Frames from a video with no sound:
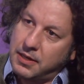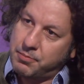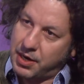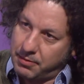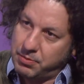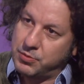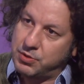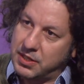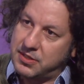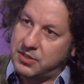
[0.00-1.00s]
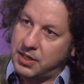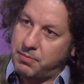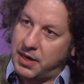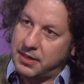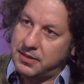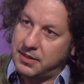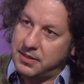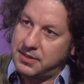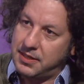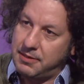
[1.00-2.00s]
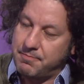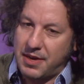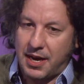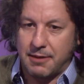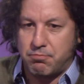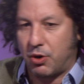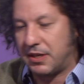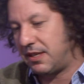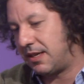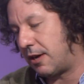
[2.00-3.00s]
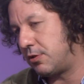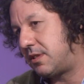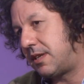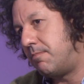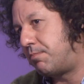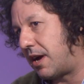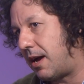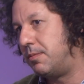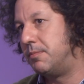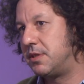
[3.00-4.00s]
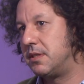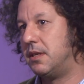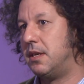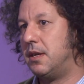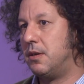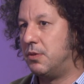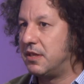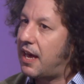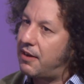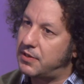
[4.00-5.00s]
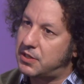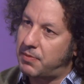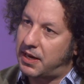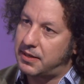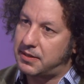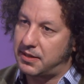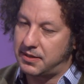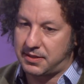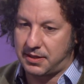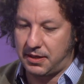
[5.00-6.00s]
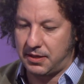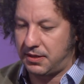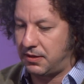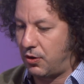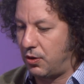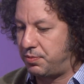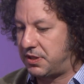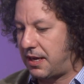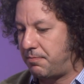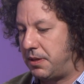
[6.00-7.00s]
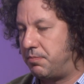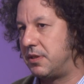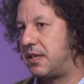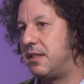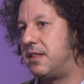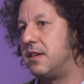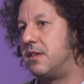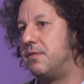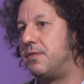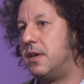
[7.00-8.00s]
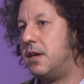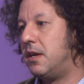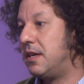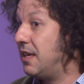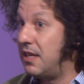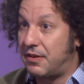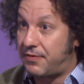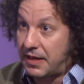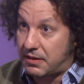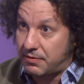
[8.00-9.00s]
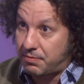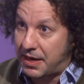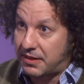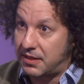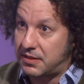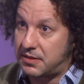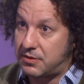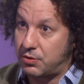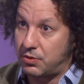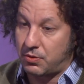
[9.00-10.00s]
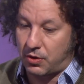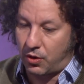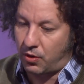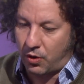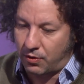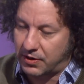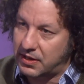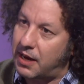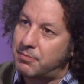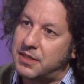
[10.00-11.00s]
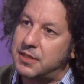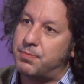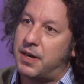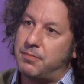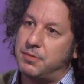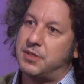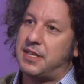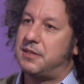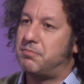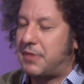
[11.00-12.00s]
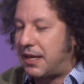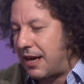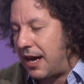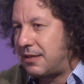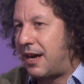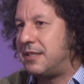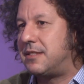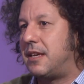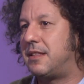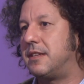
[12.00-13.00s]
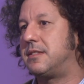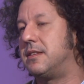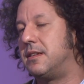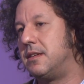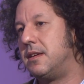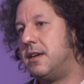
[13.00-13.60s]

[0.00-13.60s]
problems with strict monotonicity, I'm pointing out some problems with average monotonicity in the hopes that people can think of innovative methods to overcome these problems. I'd say that's the